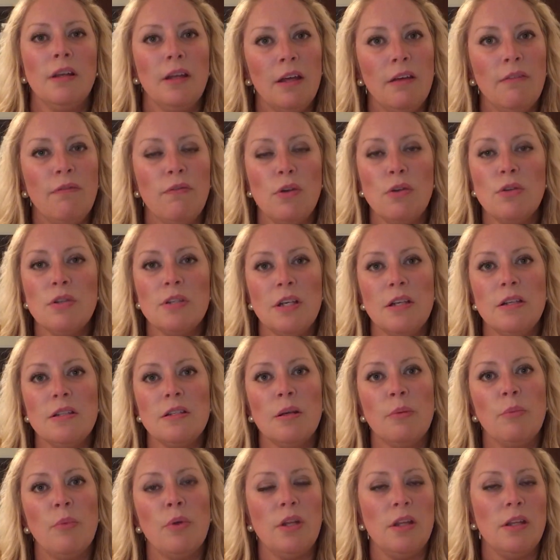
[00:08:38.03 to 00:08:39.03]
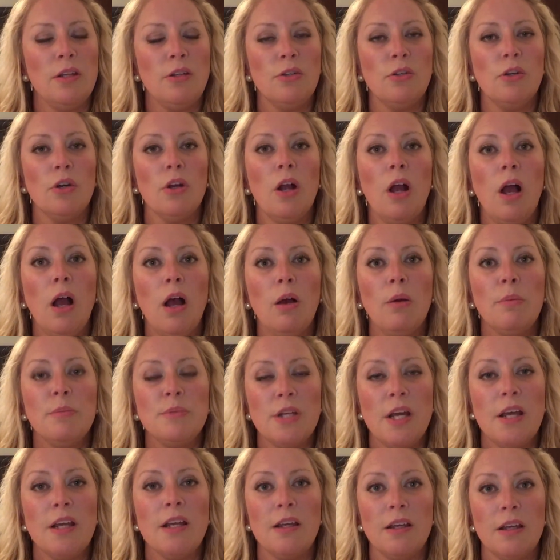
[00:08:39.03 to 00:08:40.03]
if you see someone in your home
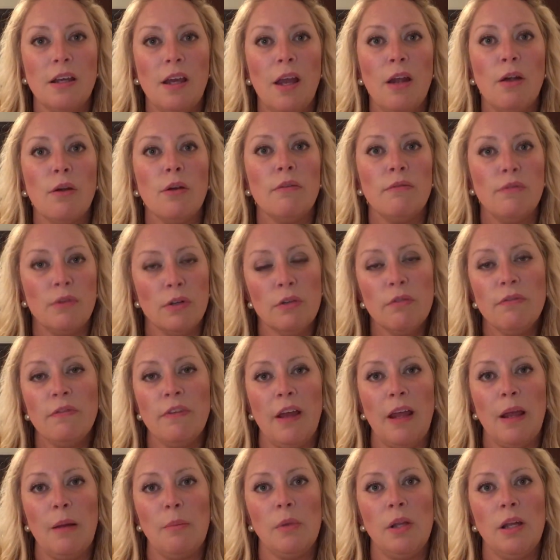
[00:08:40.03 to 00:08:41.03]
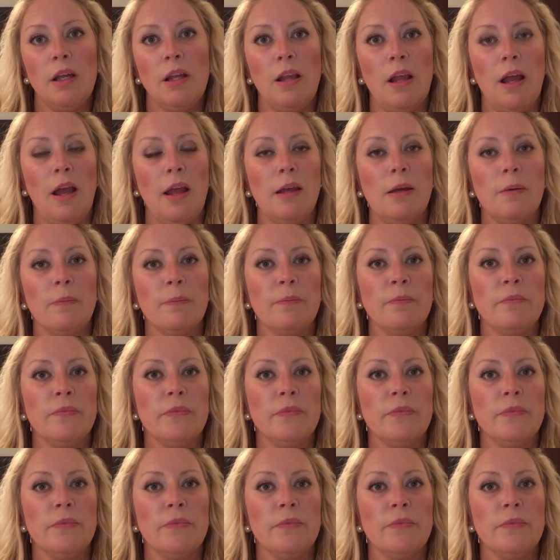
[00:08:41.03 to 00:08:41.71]
taking care of your family, like